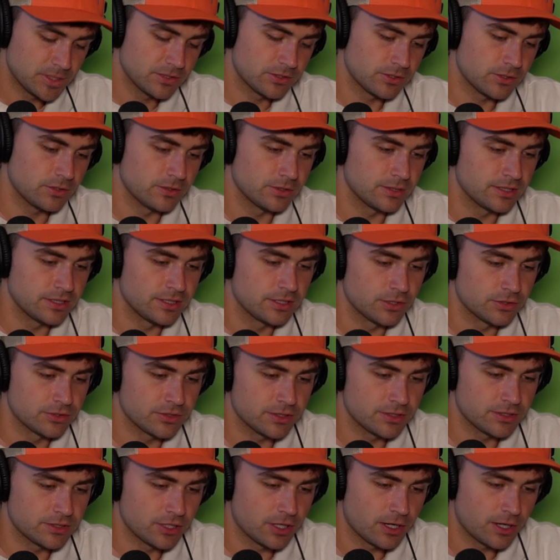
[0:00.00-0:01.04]
So it goes
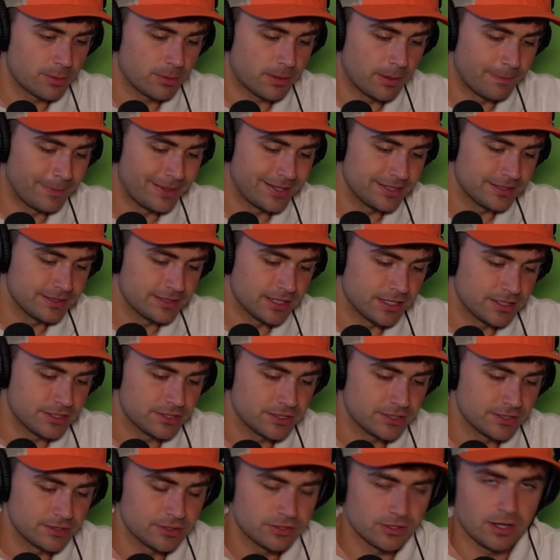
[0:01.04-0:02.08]
on to talk about
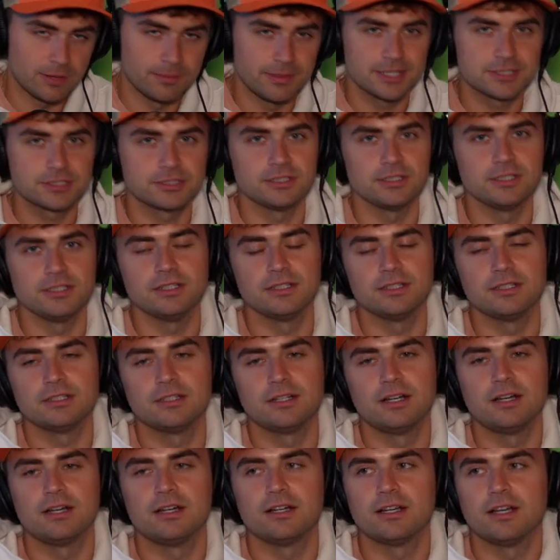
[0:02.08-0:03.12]
meditation. So I'm actually
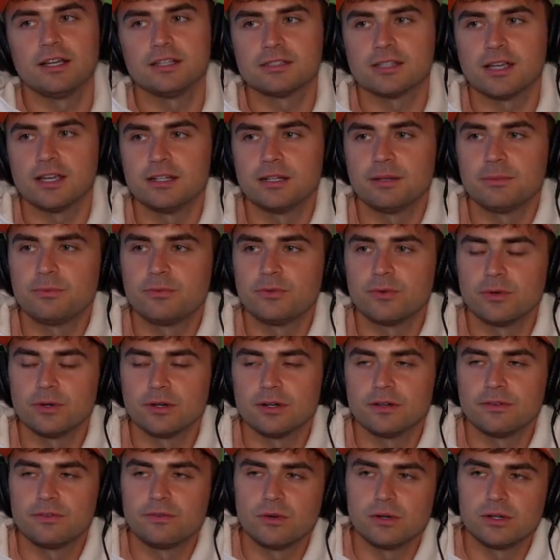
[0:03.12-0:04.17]
uh, I signed up
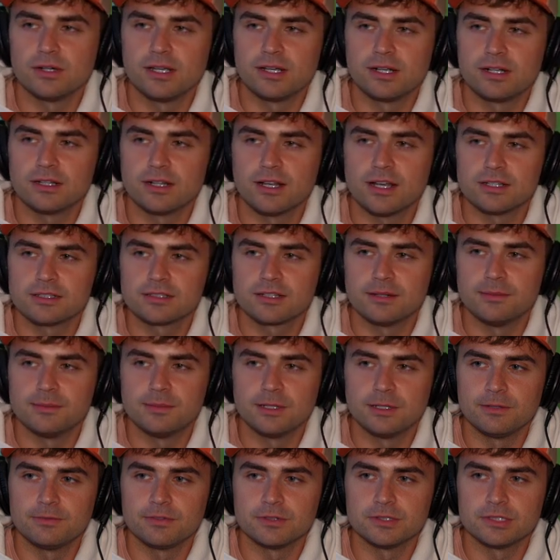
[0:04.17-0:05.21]
for a four day class coming
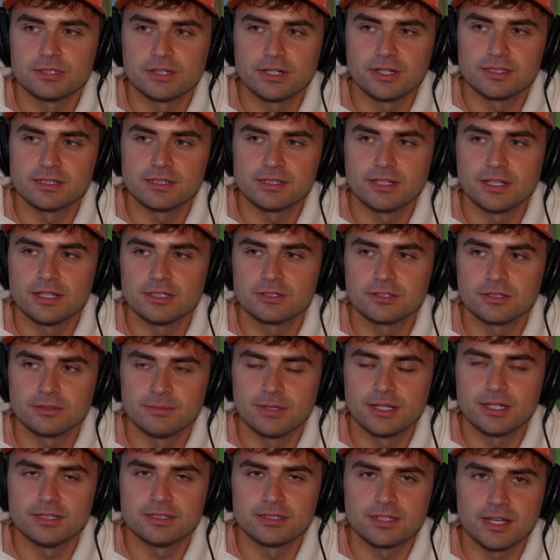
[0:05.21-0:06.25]
up for transcendental
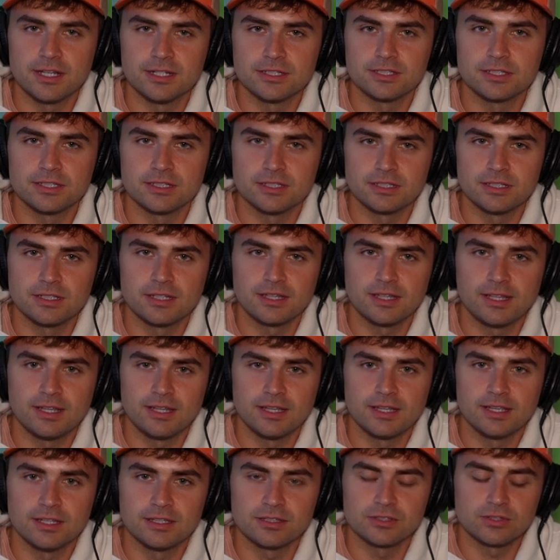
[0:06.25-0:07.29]
meditation,
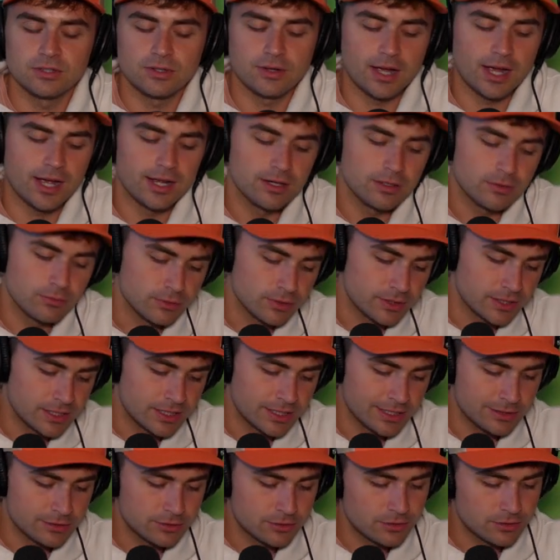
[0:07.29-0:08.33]
and so I didn't really
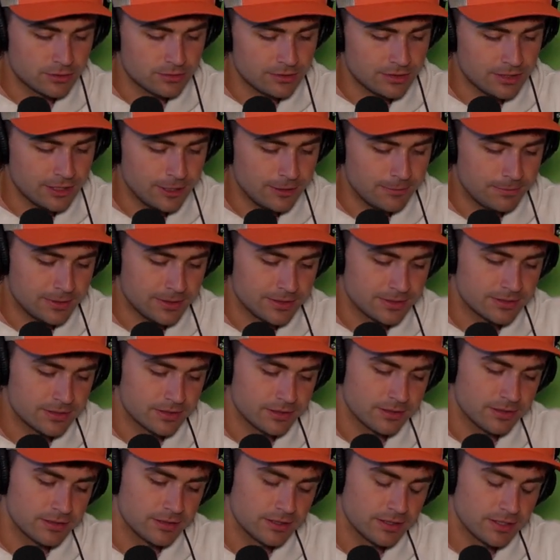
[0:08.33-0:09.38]
get too deep
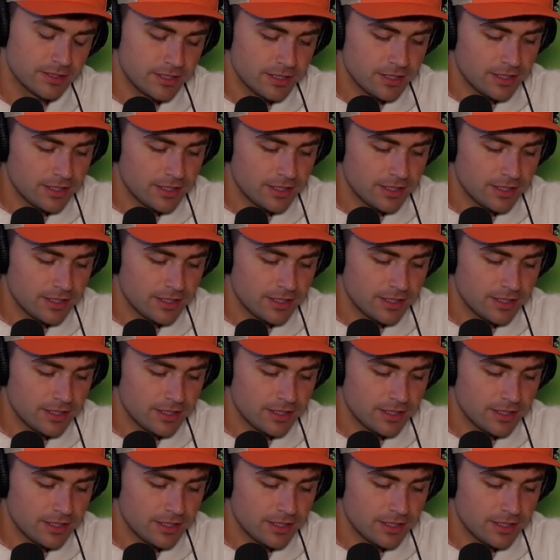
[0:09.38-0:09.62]
into